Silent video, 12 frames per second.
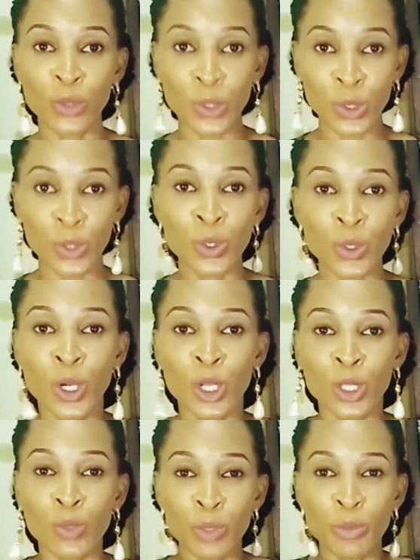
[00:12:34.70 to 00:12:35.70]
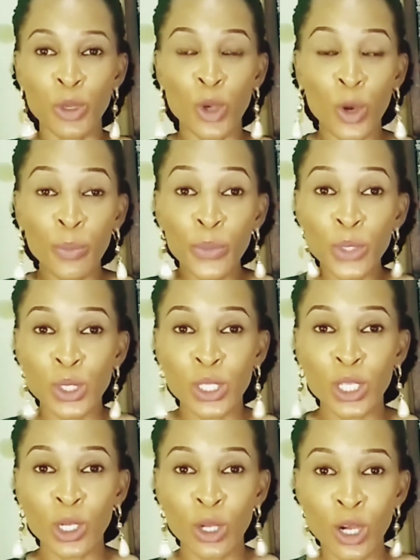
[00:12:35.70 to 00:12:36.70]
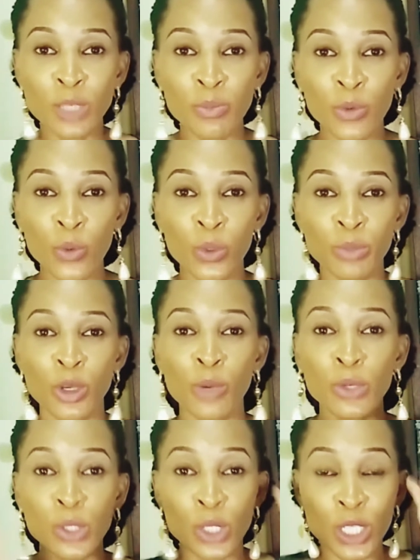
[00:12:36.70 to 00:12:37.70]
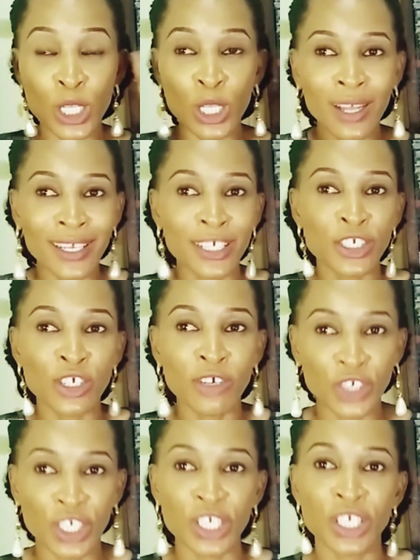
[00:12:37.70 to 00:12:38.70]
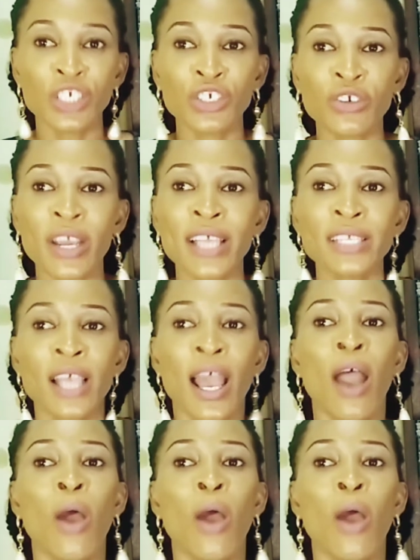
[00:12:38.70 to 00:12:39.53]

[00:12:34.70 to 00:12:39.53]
to do would be open to the gospel, would be open to the knowledge of Jesus Christ.